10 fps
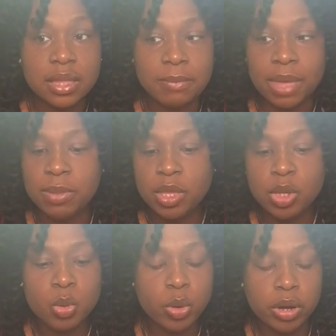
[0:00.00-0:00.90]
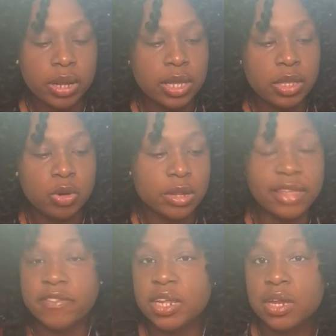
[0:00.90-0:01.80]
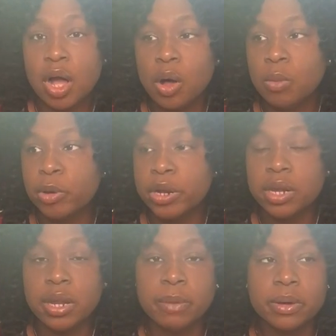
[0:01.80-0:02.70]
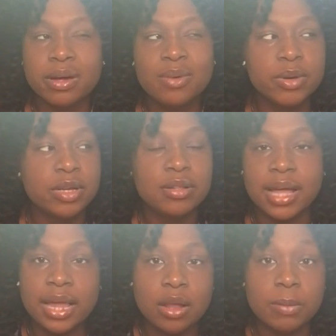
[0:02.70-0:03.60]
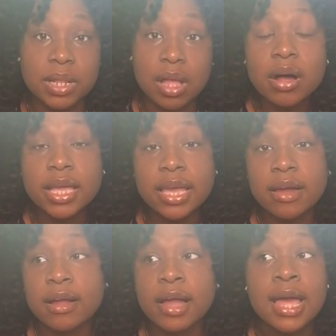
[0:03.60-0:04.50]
Maybe you were living in a home or in a neighborhood where you're like, I don't belong here.